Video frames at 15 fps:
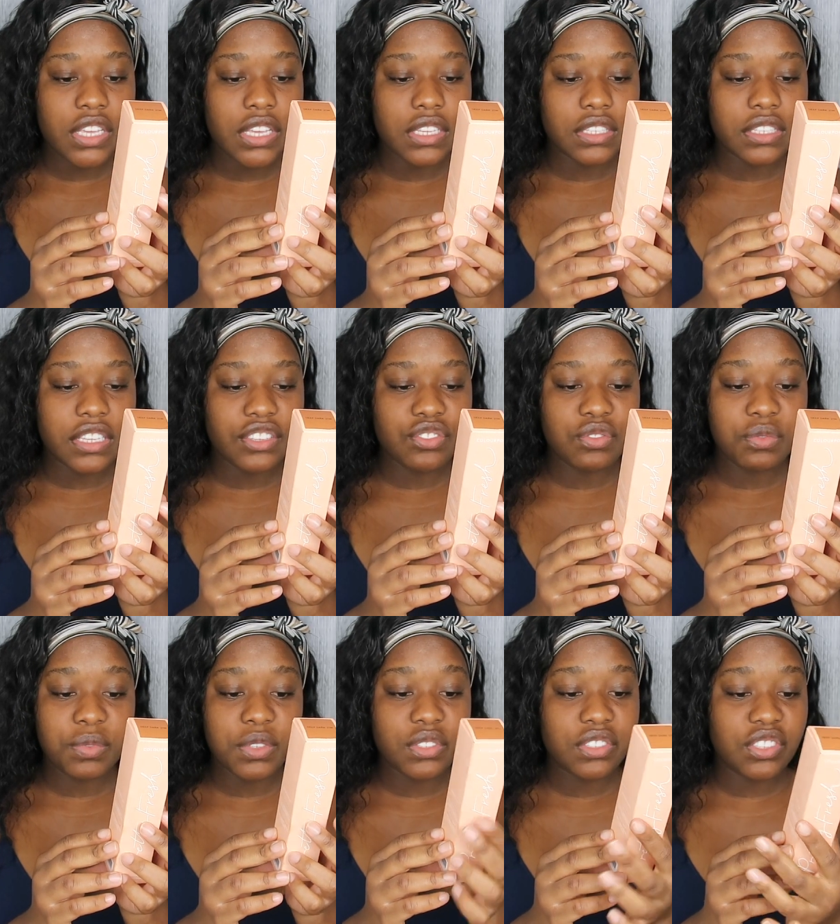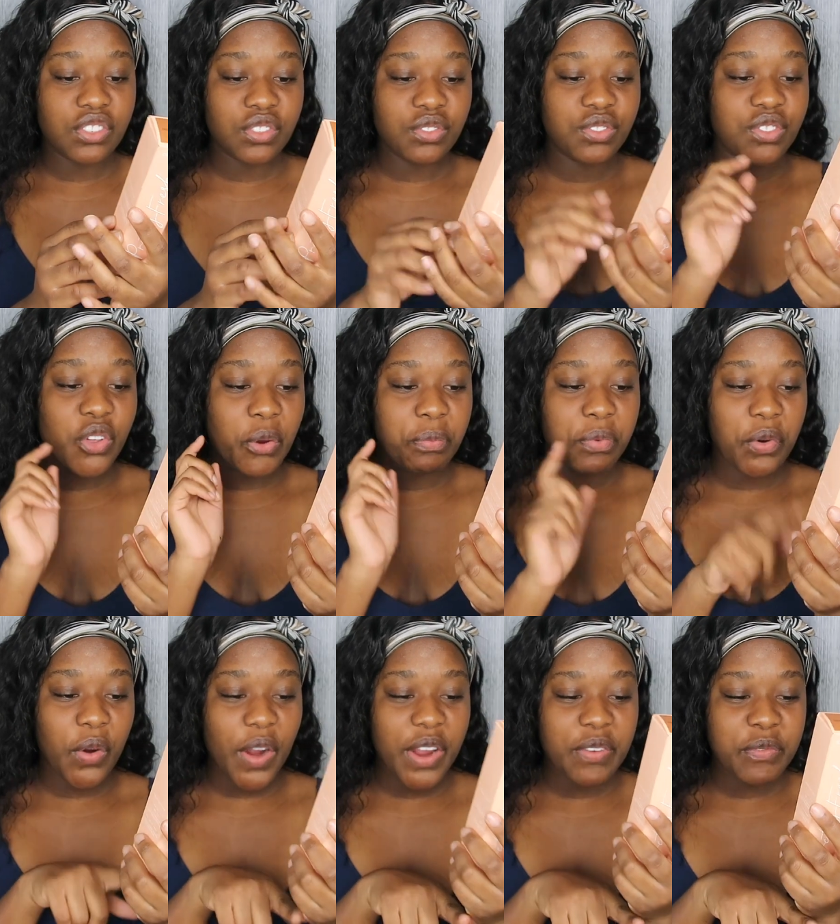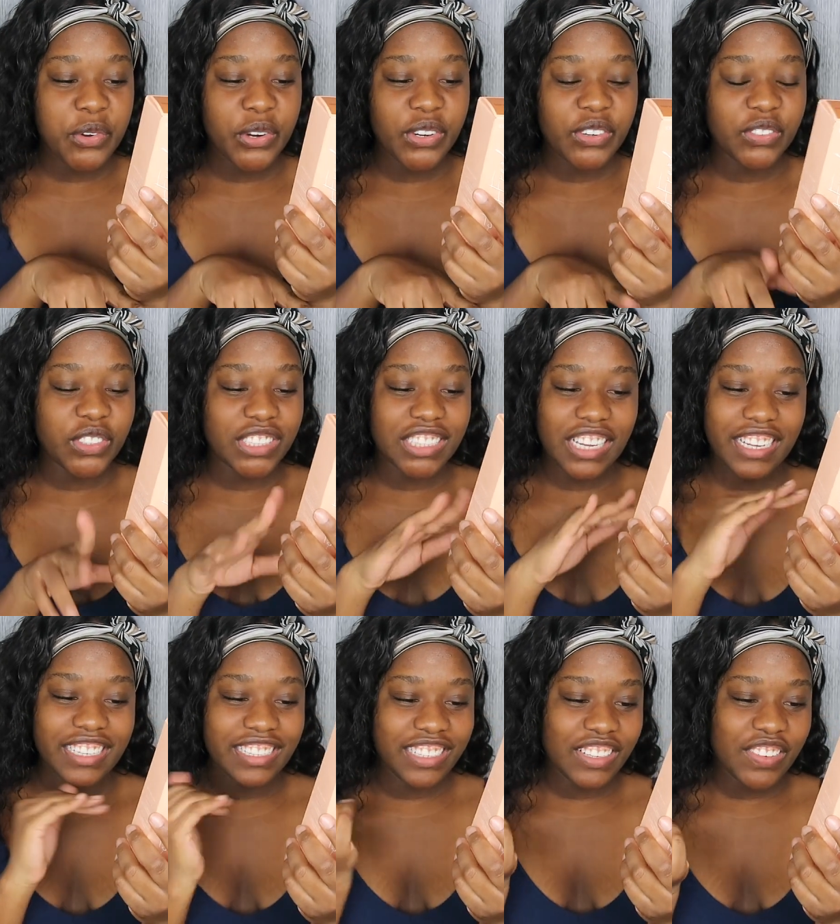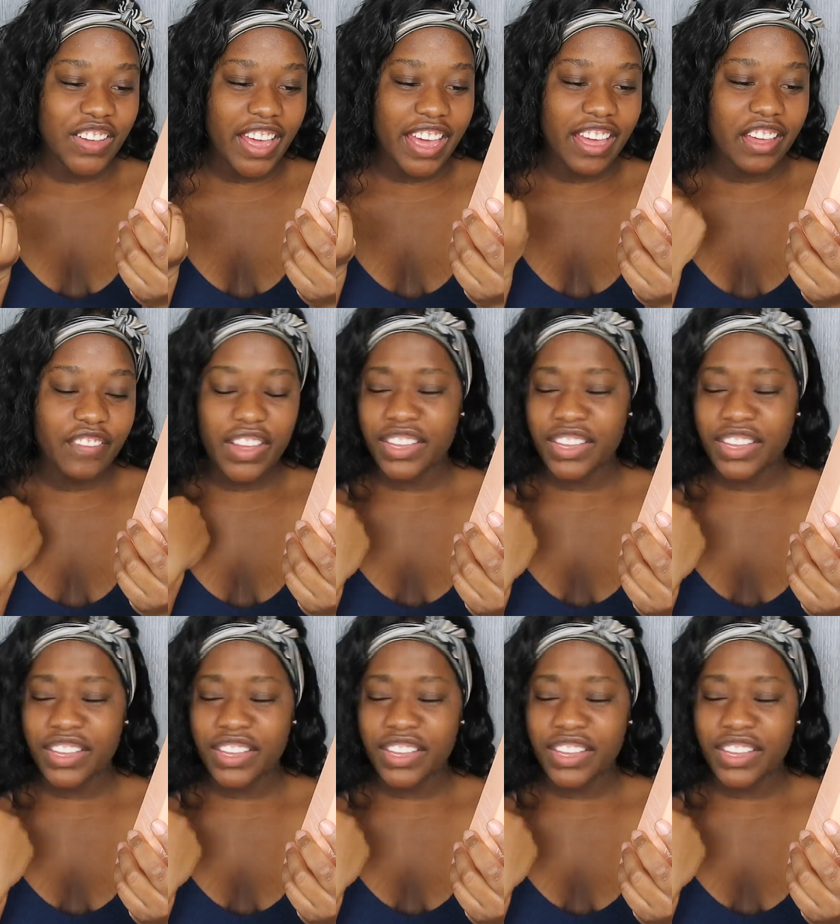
It says you're supposed to use their primer, which I don't have.